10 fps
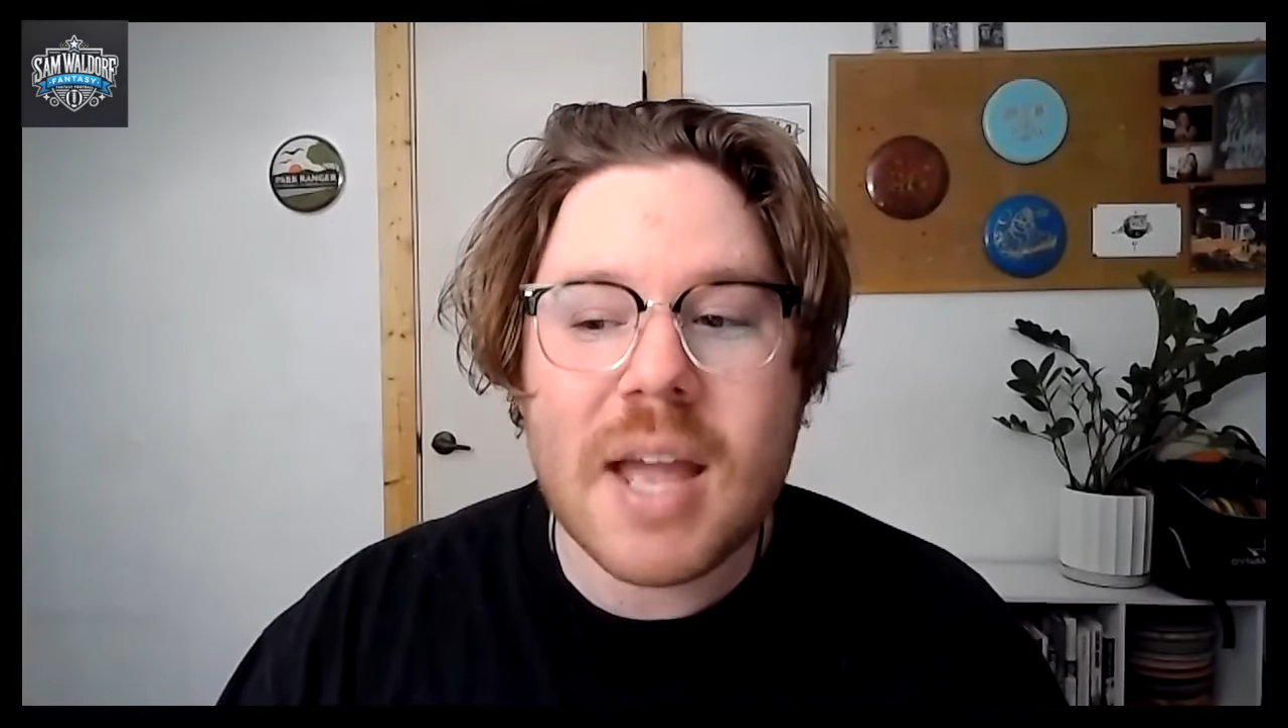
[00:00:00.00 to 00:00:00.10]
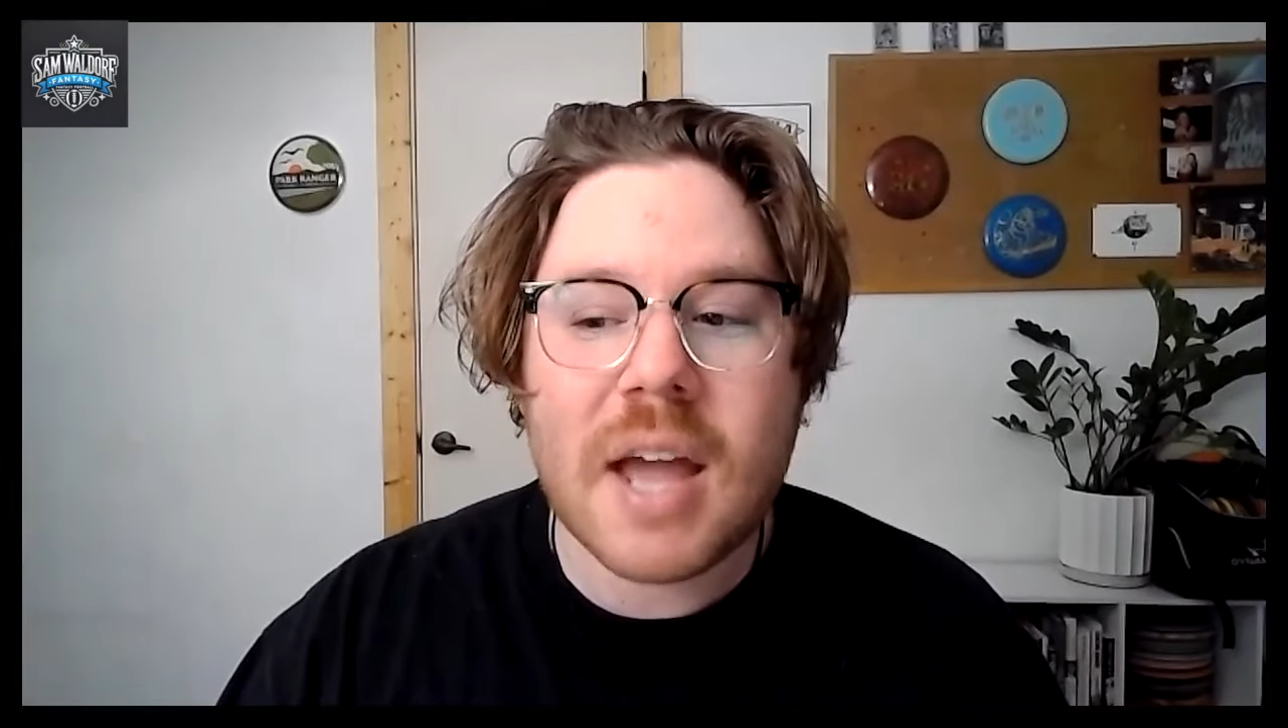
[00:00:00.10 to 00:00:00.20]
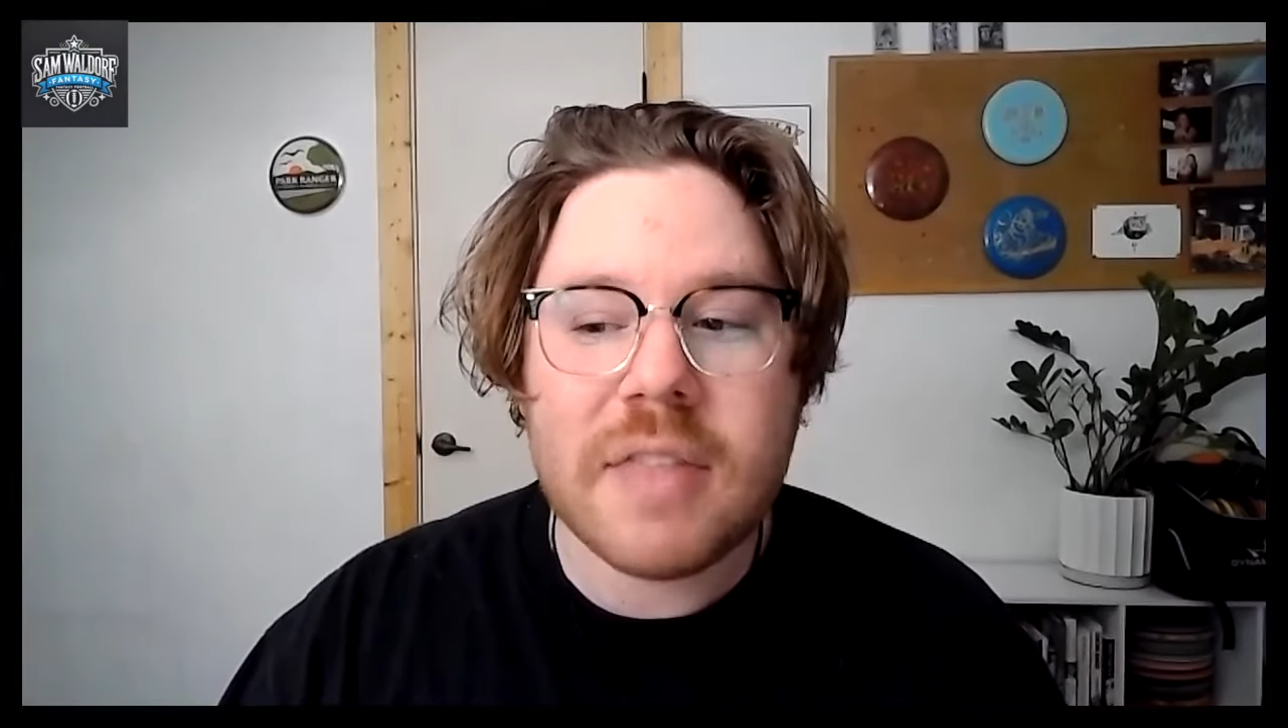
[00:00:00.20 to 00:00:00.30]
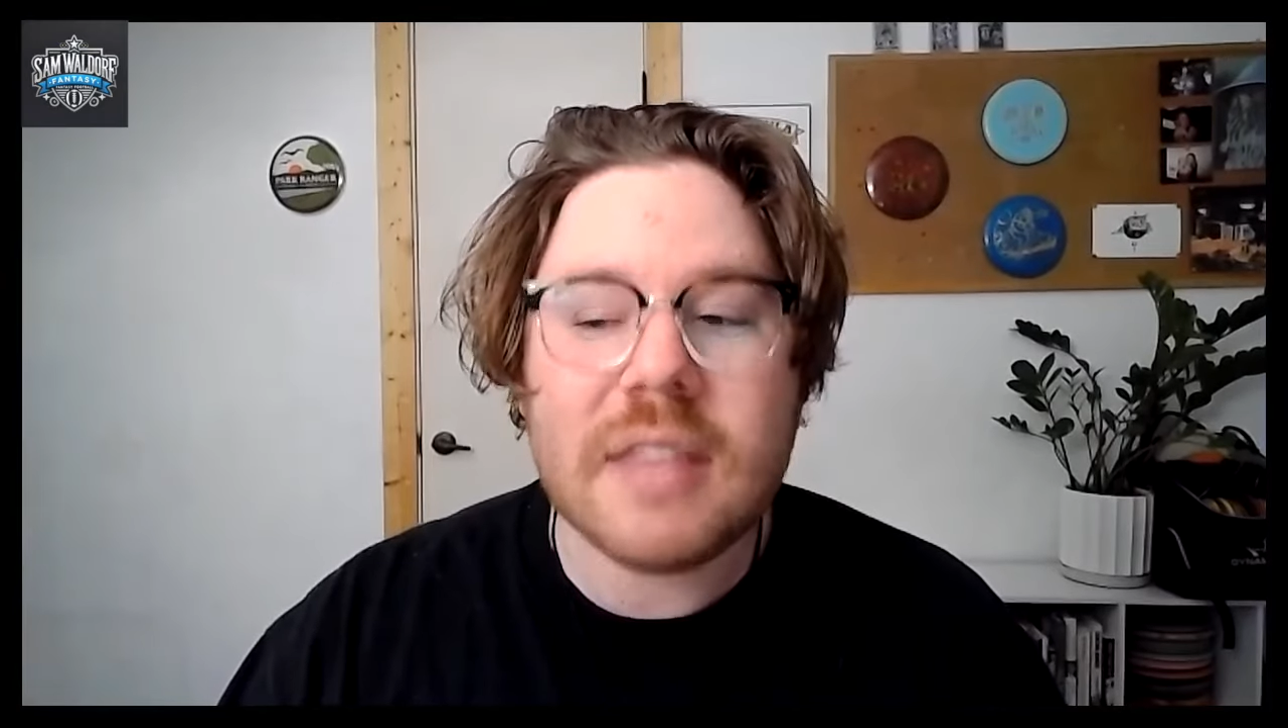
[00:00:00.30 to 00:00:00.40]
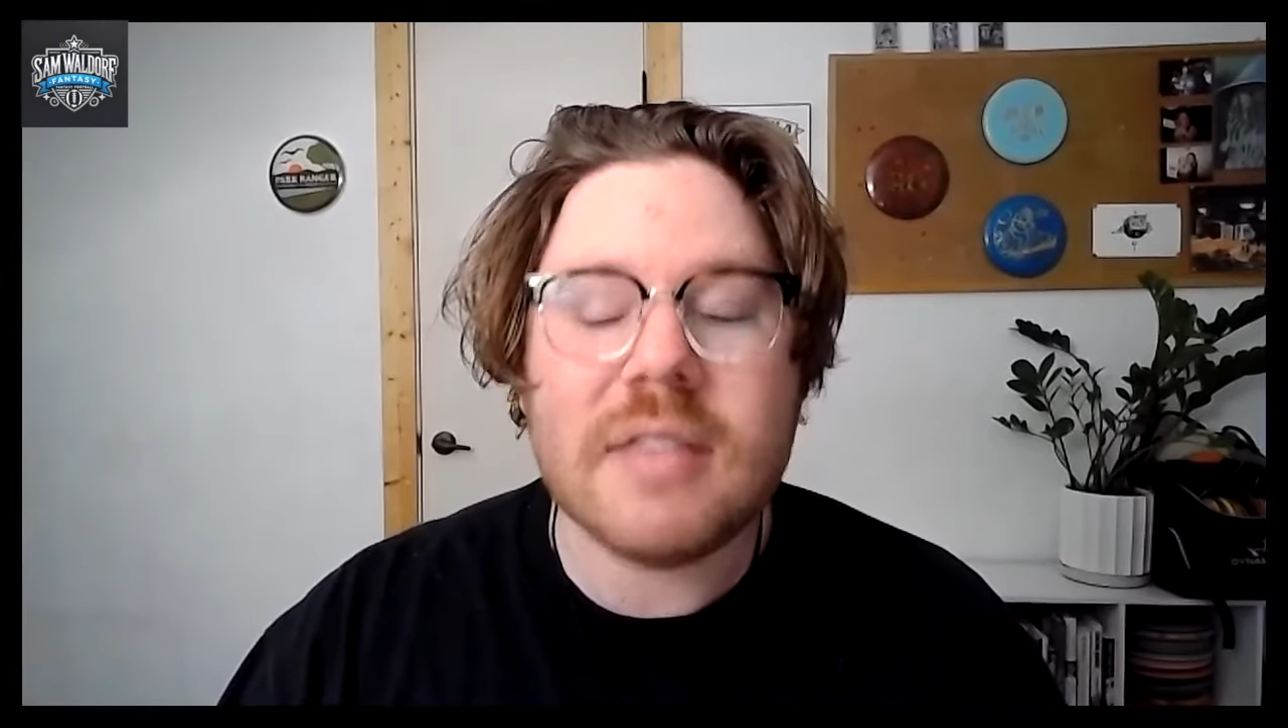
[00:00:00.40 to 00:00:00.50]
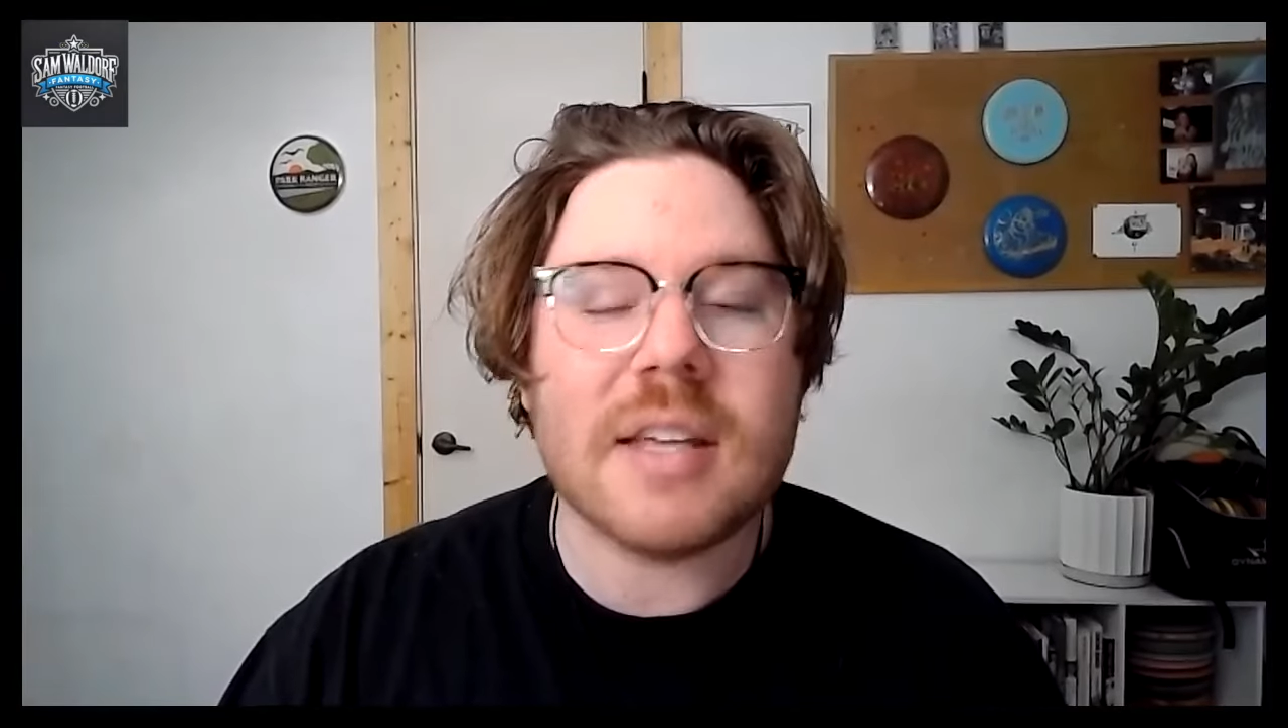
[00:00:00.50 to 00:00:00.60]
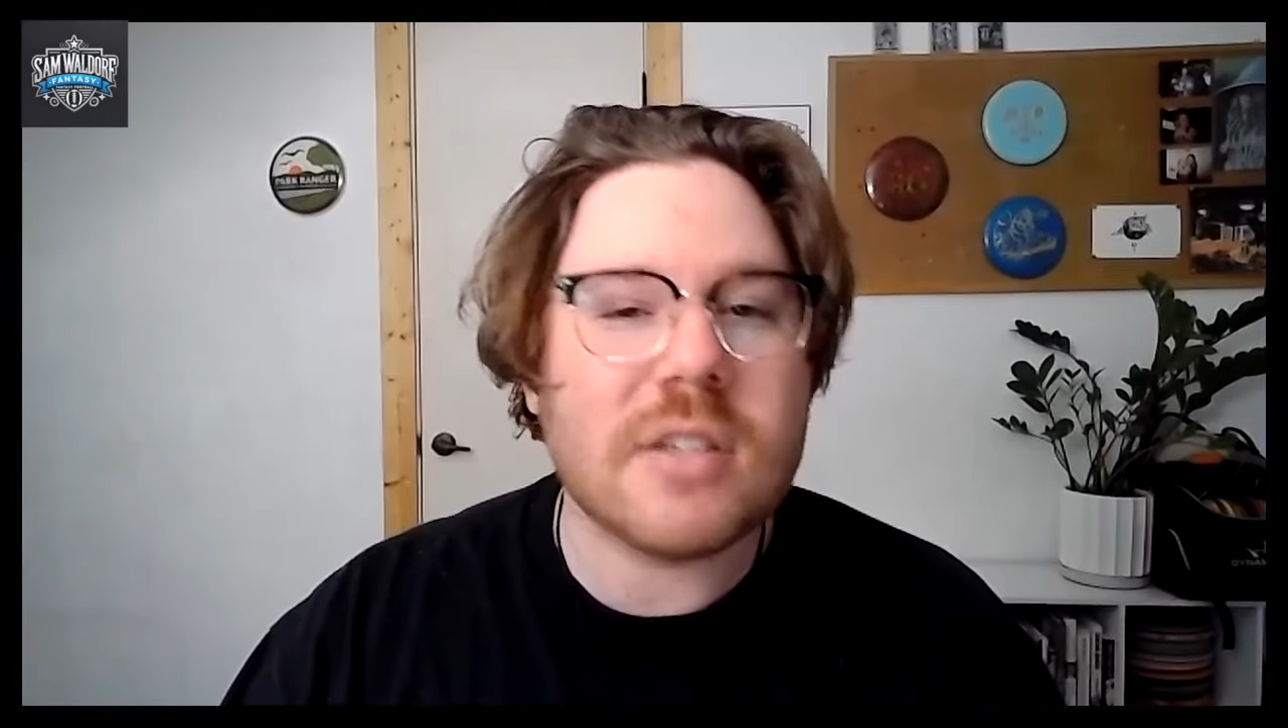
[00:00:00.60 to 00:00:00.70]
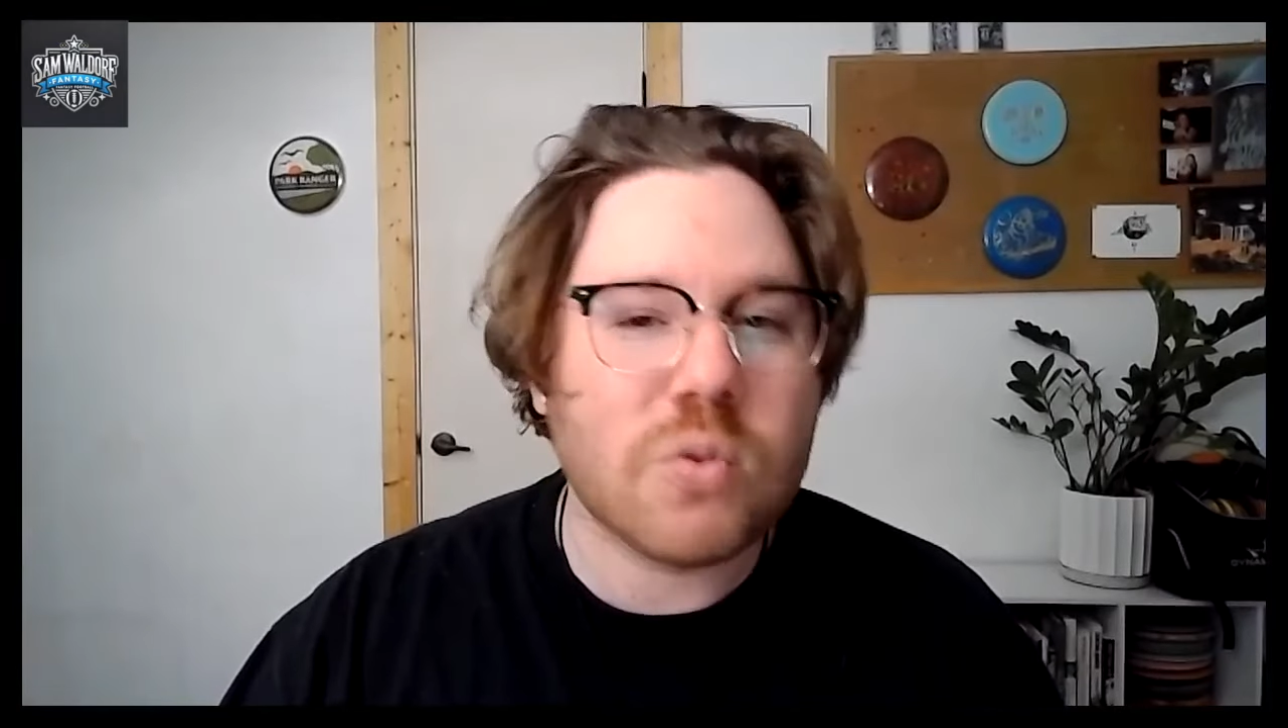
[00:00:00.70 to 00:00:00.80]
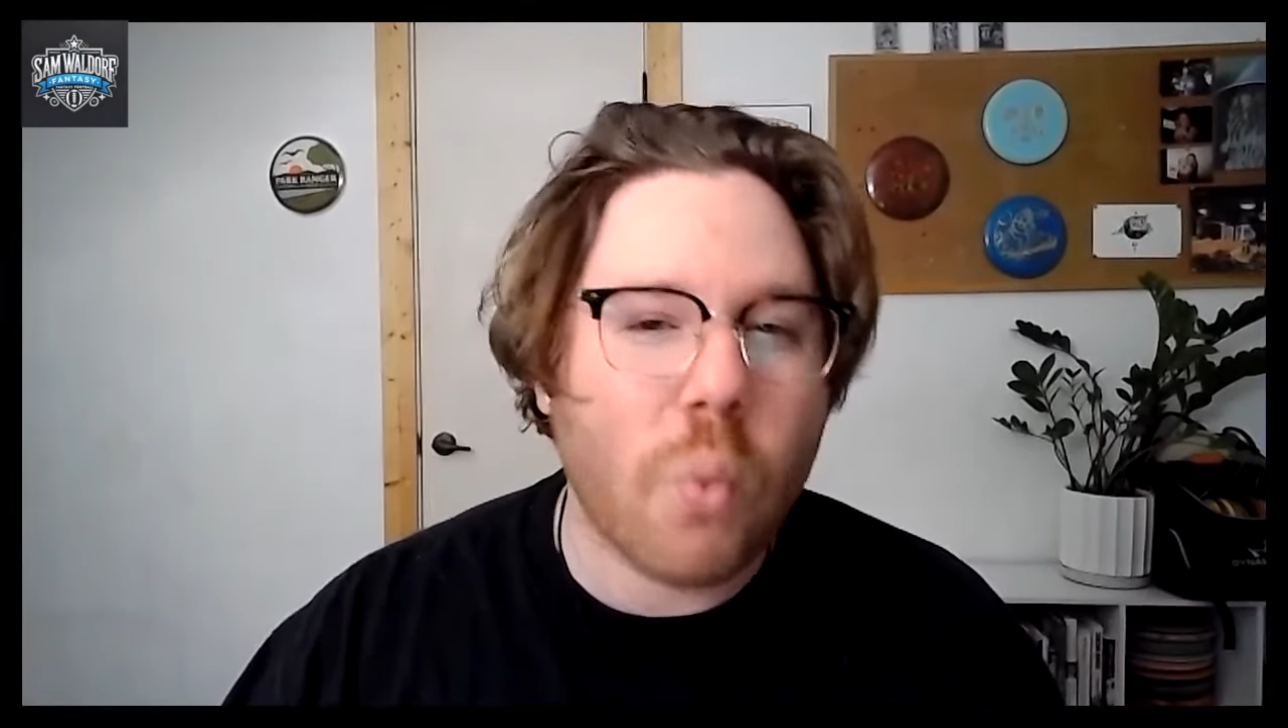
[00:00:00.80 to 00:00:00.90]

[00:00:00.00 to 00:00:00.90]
I think this is